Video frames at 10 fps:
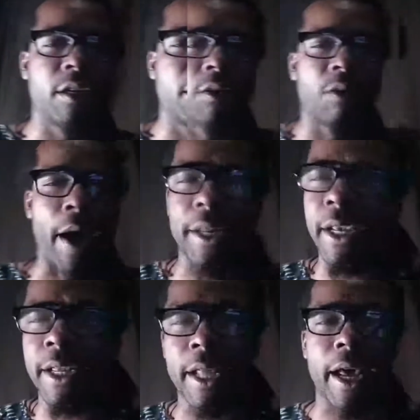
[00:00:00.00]
Right
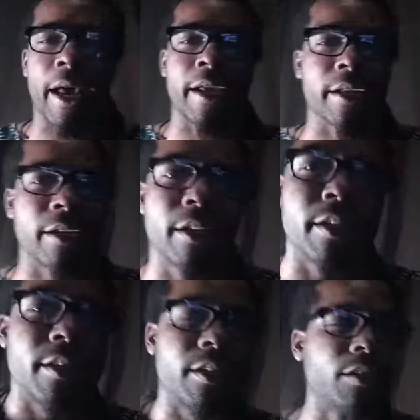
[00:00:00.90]
in at 8.
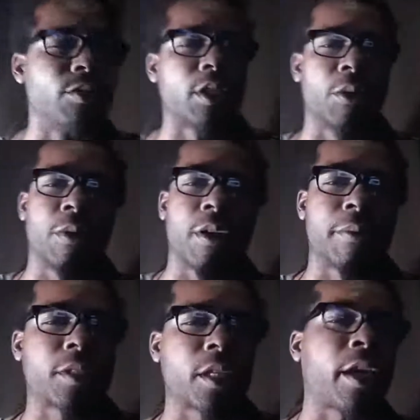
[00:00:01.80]
You see what
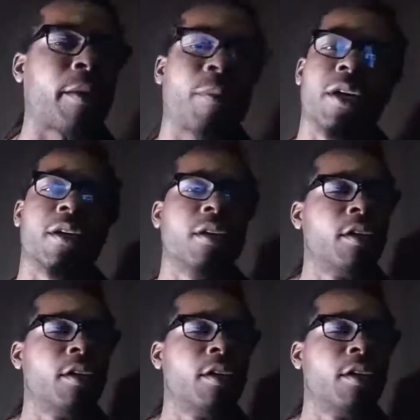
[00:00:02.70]
I'm saying? But